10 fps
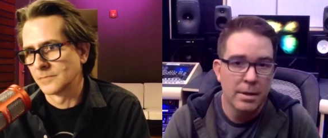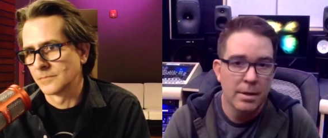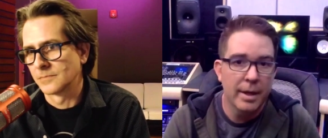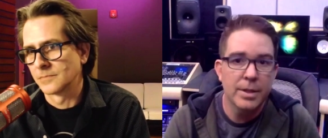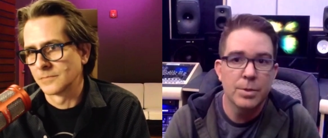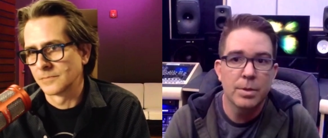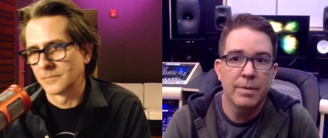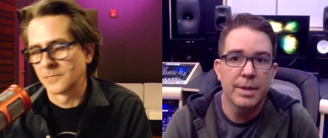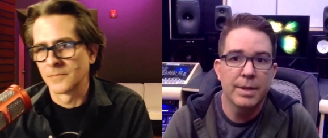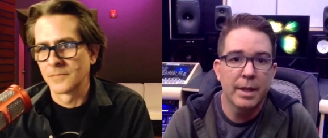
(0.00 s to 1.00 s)
Speaker 1: I can do
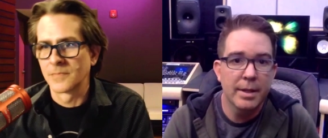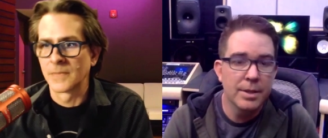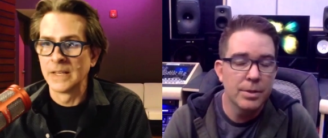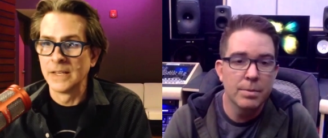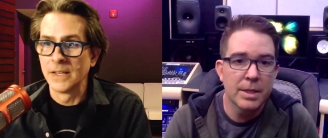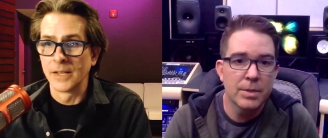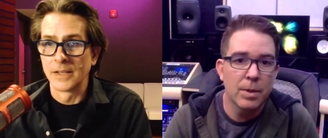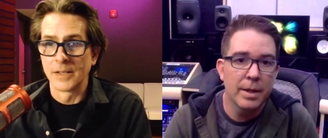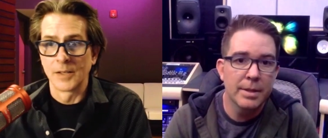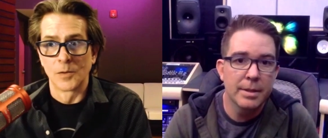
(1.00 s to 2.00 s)
everything I need to mix
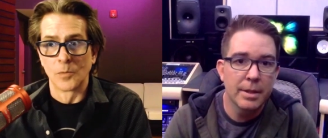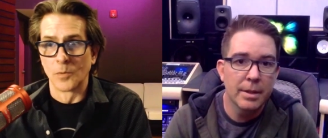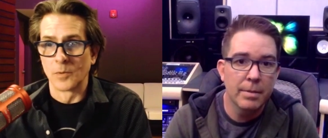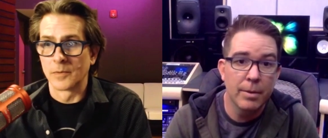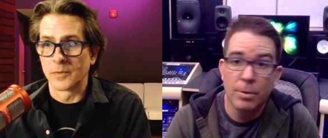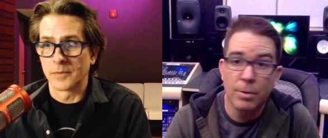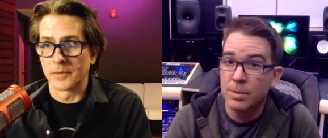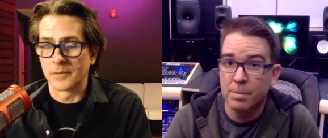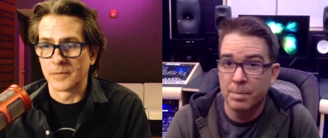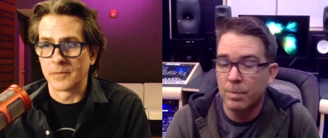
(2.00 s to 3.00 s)
wise. And here, my room
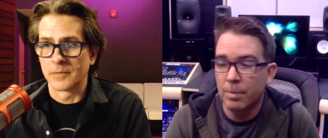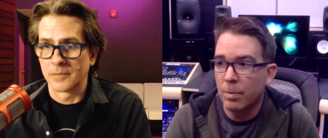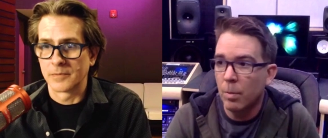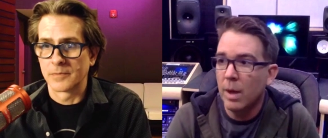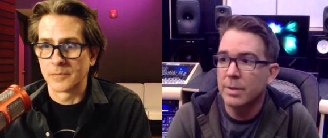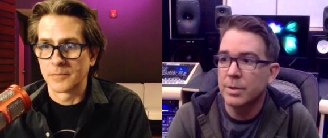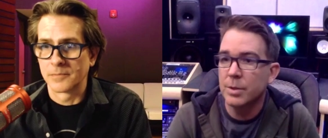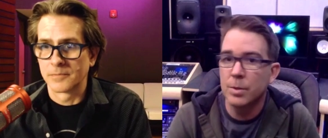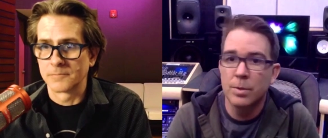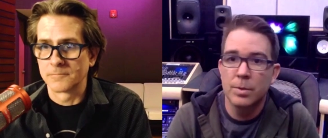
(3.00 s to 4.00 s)
is well
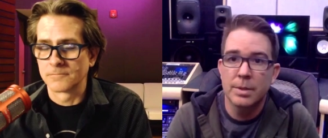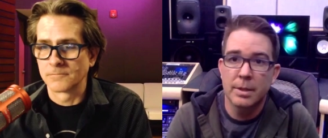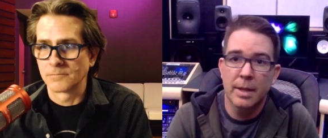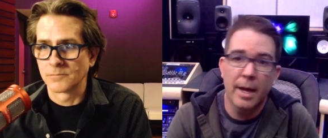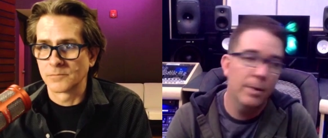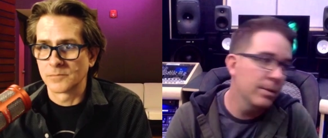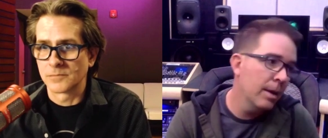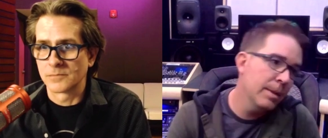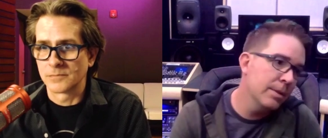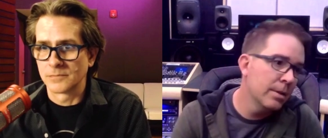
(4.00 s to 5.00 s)
tuned, and now
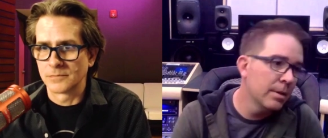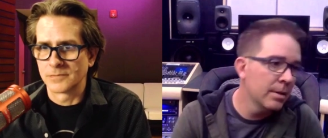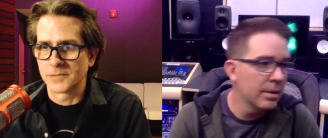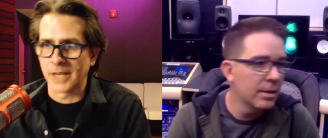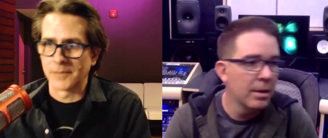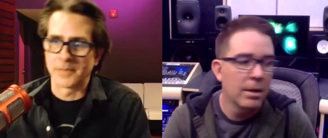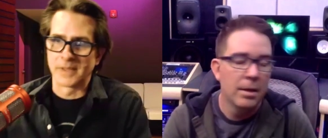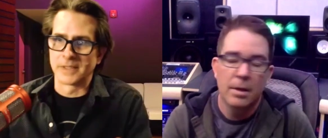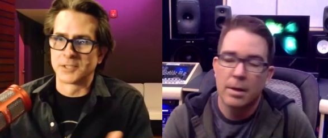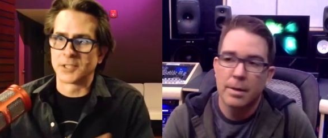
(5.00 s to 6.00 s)
I mean yeah,
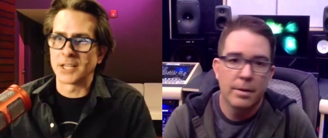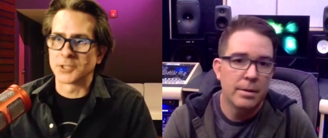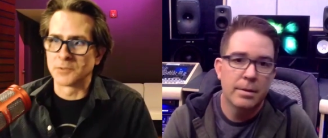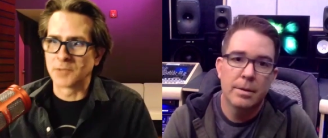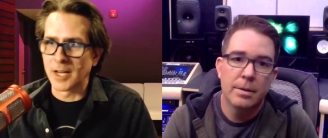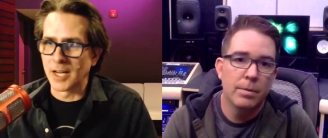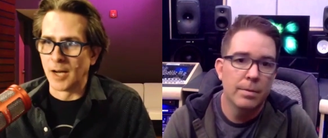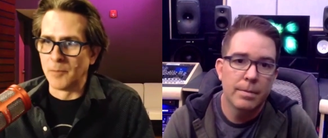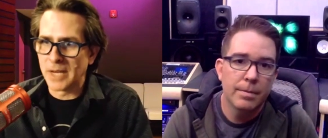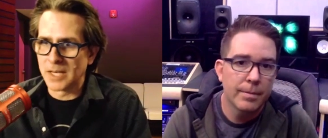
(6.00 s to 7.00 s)
Speaker 2: Josh, you've
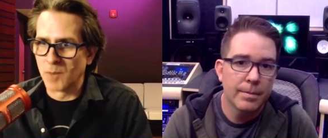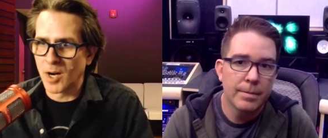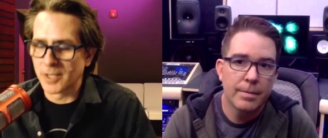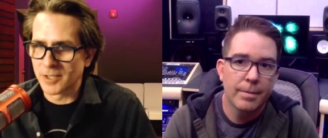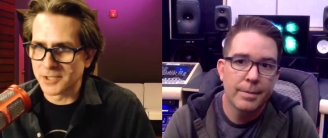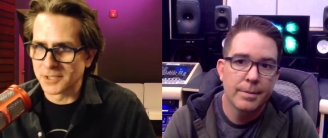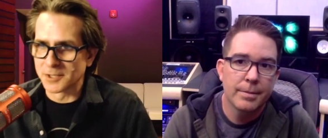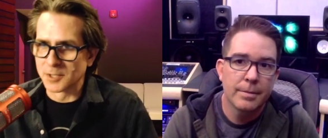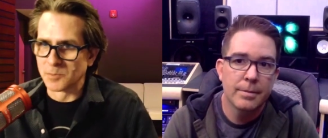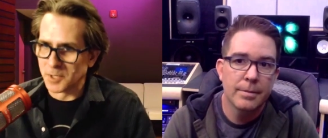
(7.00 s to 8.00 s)
got a main monitor
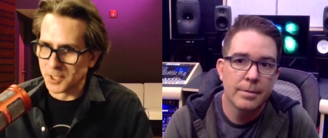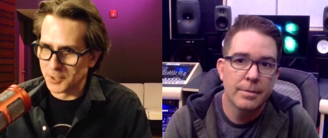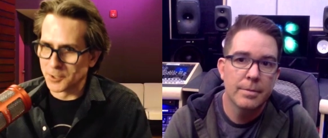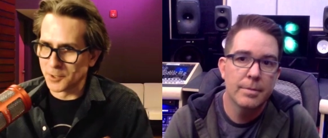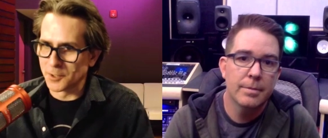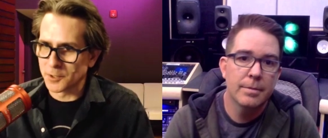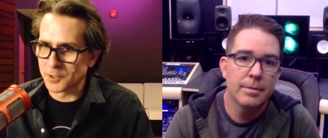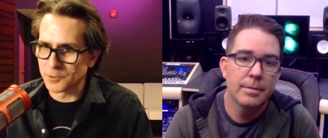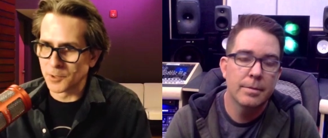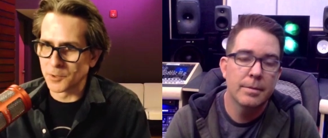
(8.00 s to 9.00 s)
system in your
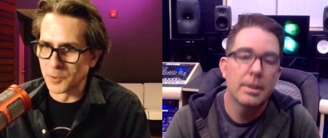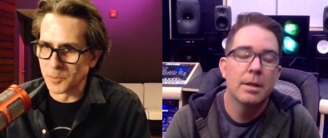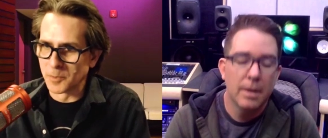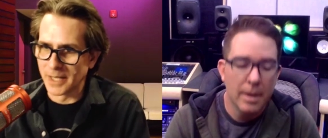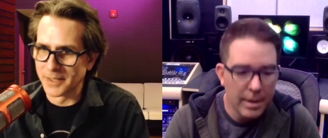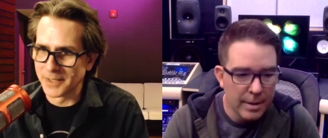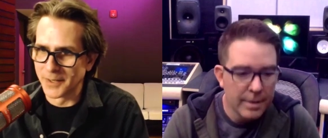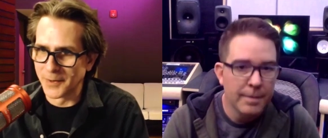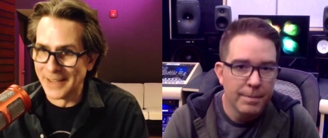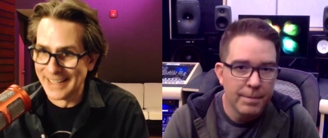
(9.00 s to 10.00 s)
little control room there.
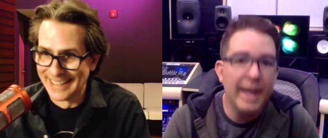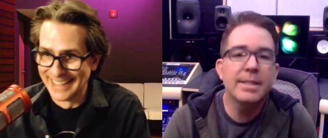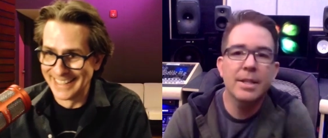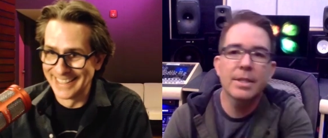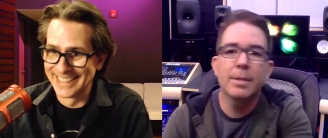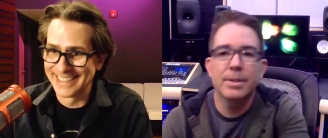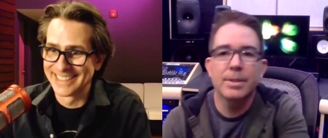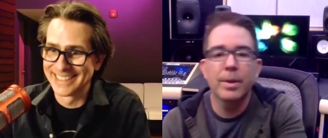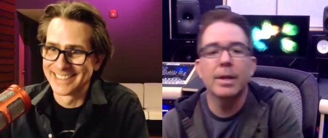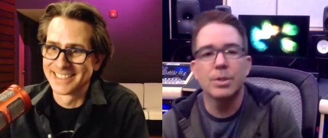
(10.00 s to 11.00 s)
You know, that's
Speaker 1: actually the best
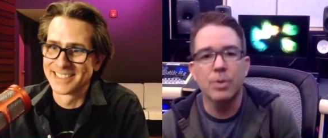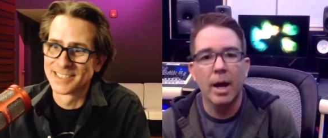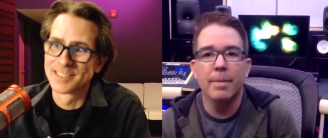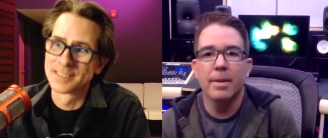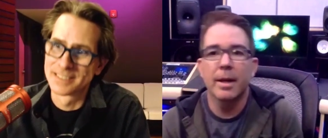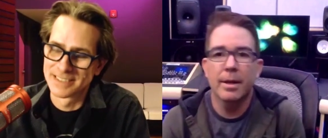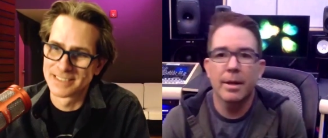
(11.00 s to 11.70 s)
way to describe it. Like,